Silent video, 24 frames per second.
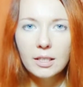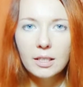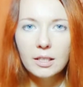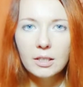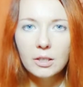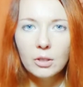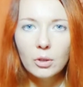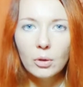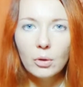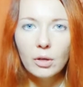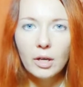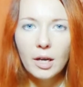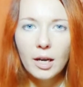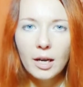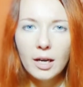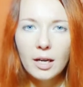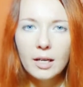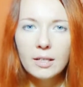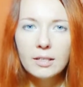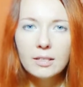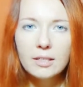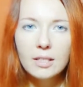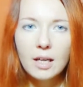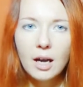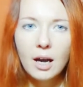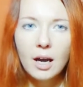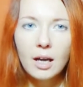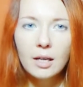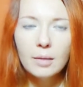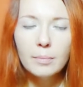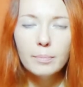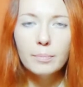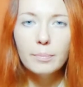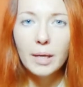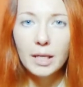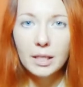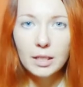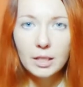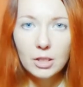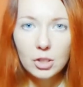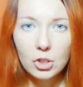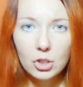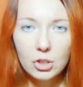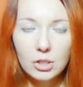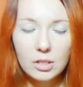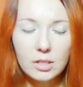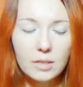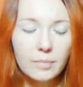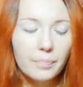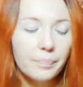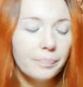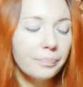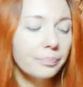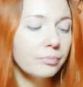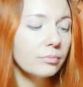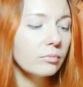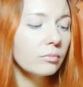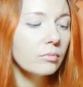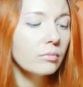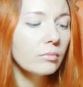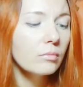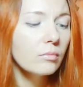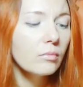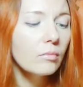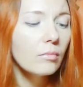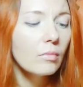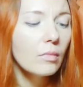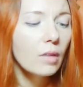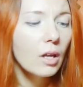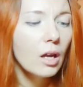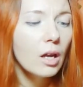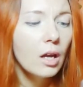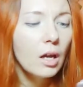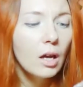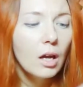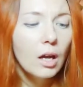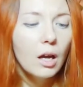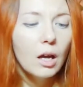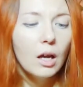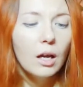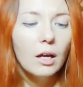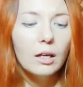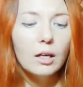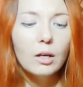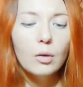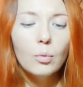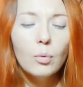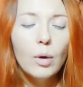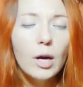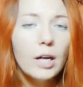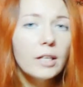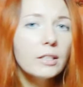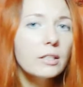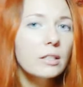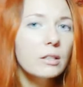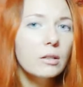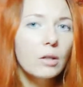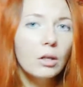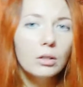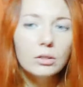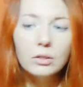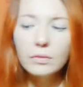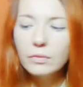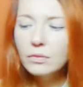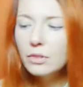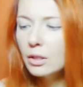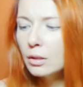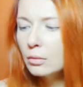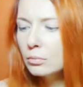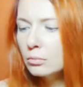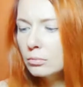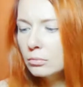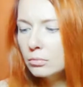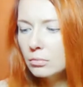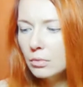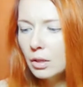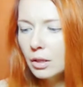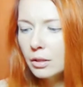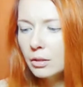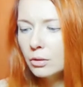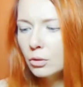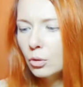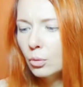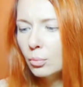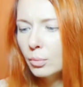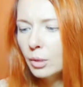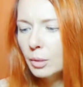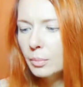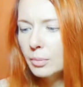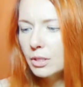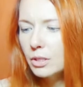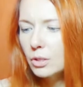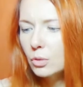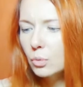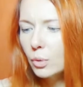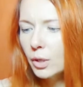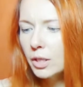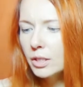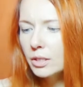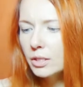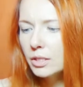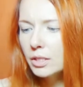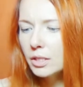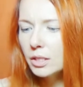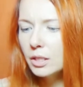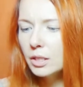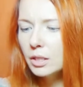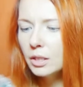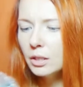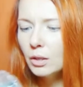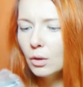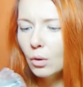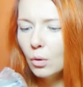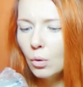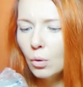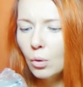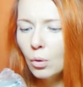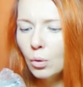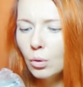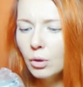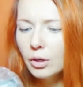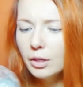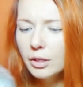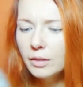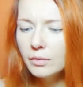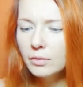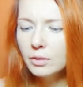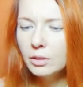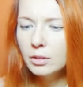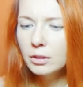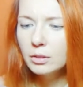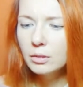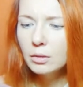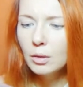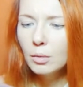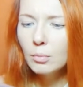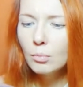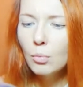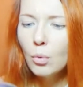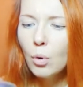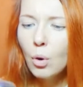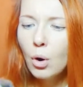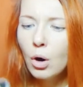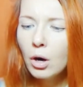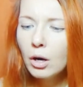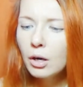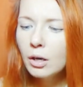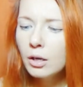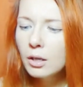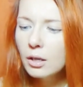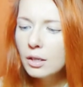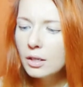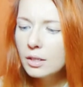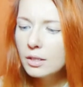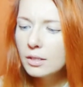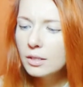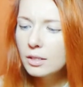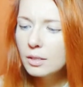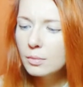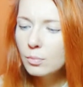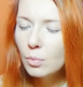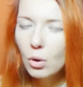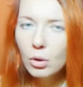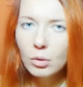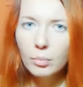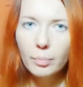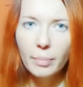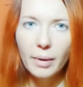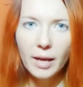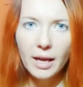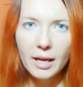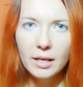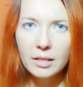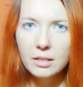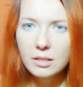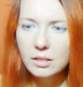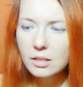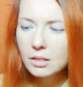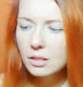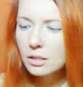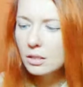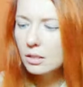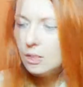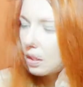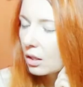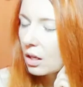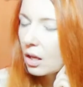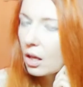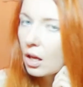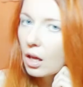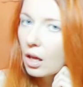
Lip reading: in your hair dye packages. Quite a lot of them, I don't know, maybe 20 or even more small packs.